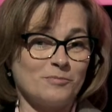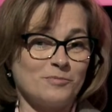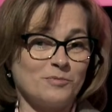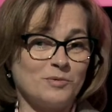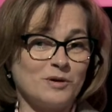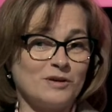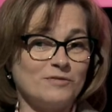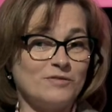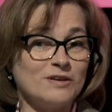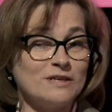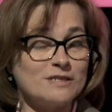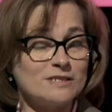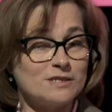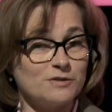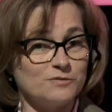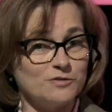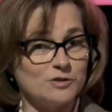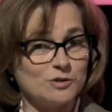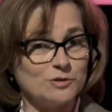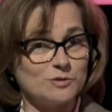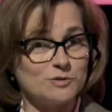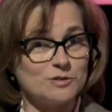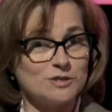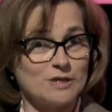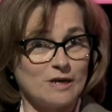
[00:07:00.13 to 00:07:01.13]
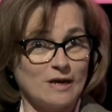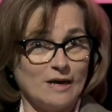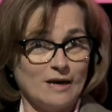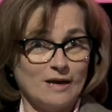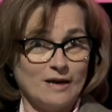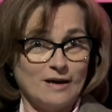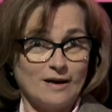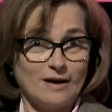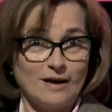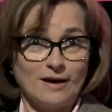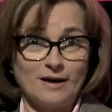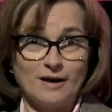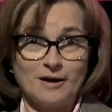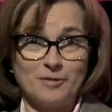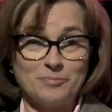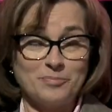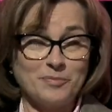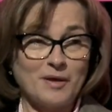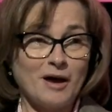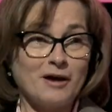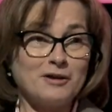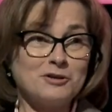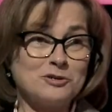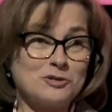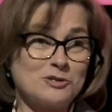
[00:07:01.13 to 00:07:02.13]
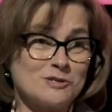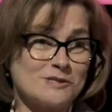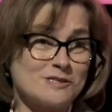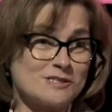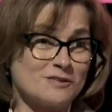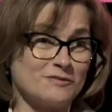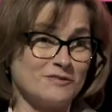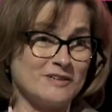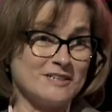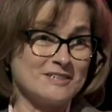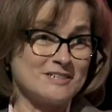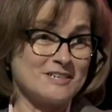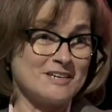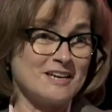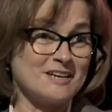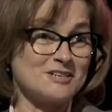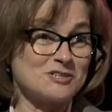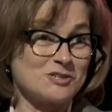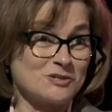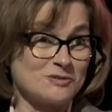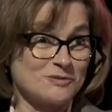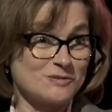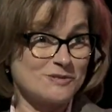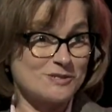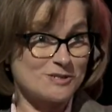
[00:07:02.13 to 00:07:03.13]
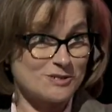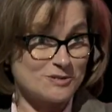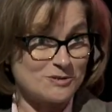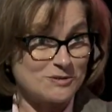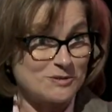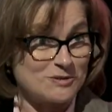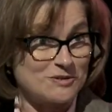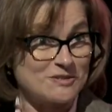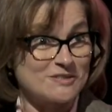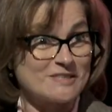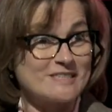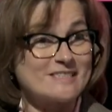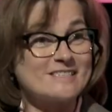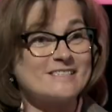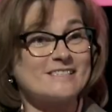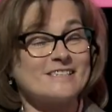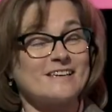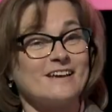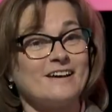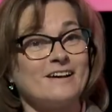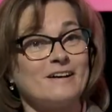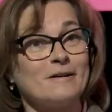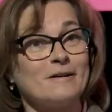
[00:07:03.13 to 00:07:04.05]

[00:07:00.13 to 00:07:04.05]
We've interviewed hundreds of international students